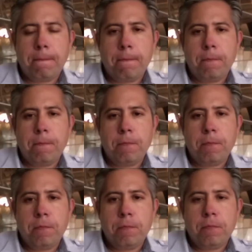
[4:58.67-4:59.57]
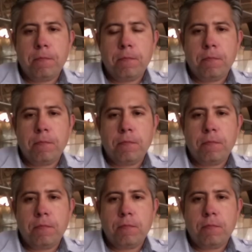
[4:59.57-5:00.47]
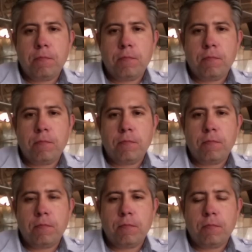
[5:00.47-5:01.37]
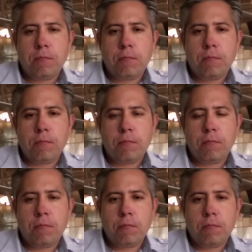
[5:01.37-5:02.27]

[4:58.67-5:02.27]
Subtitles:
(not speaking)